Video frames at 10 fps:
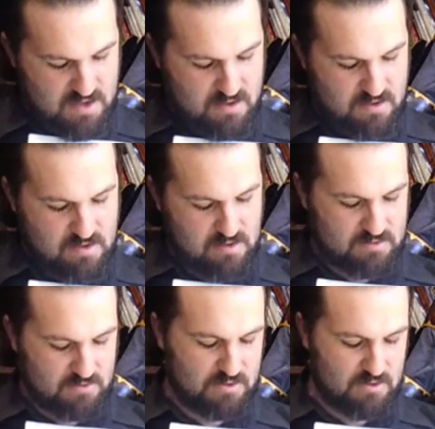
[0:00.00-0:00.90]
yeah, so
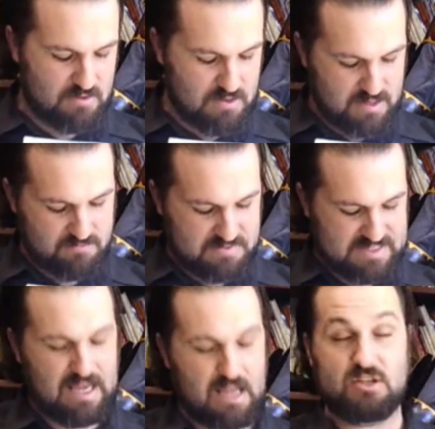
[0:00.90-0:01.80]
it's not like
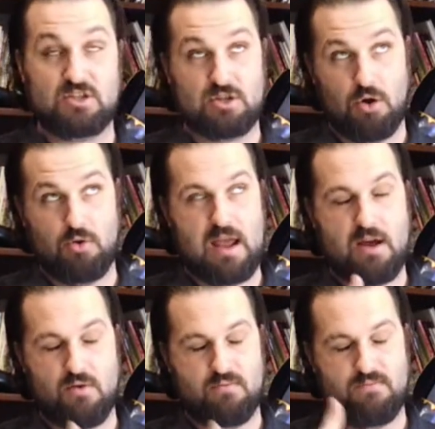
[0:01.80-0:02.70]
set in stone
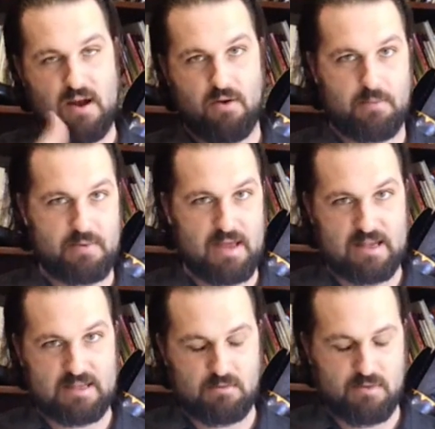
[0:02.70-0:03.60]
how far up it
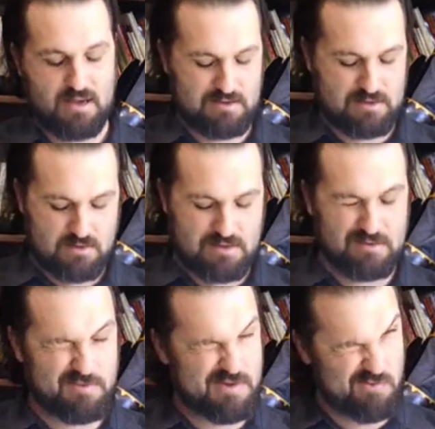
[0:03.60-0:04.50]
has to be, so there's a
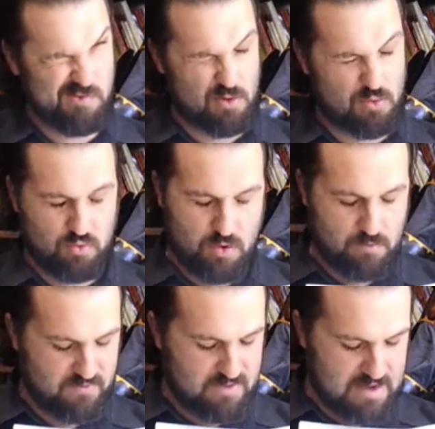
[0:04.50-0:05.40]
bit of wiggle room
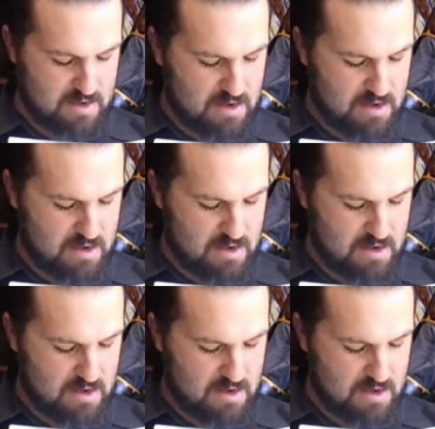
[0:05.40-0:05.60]
for that.